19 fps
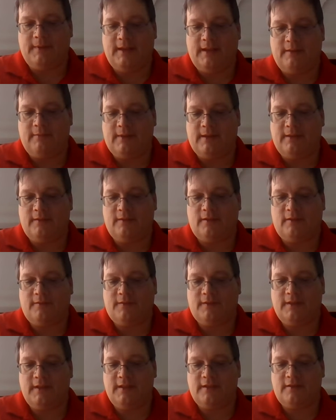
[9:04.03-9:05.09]
Anyway, look
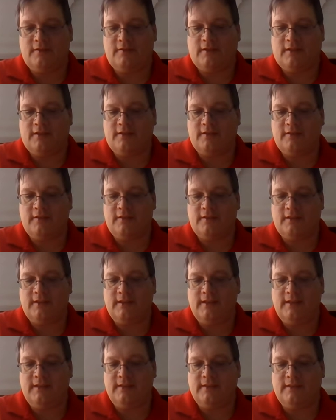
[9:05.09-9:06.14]
for the instructions on
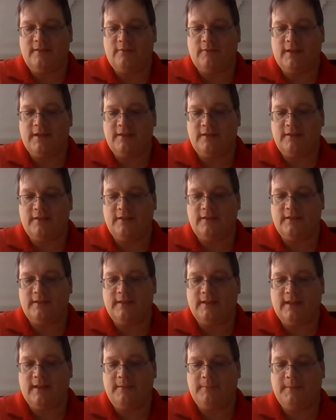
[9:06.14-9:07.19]
the easy question
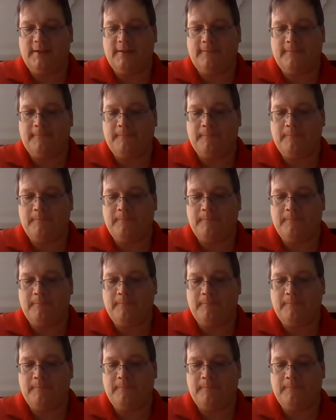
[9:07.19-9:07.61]
assignment.